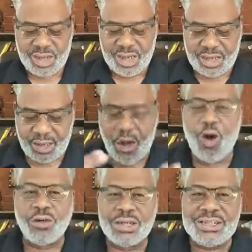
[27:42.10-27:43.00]
And not
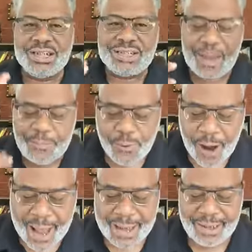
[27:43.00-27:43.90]
only did they
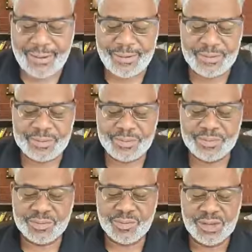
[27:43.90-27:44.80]
pray,
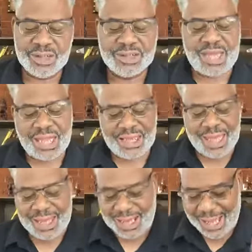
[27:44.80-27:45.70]
they
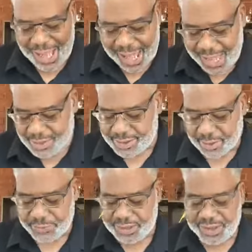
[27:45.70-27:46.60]
laid hands
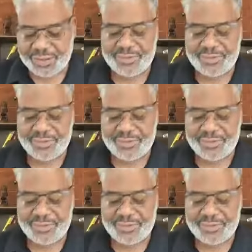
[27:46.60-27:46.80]
on them.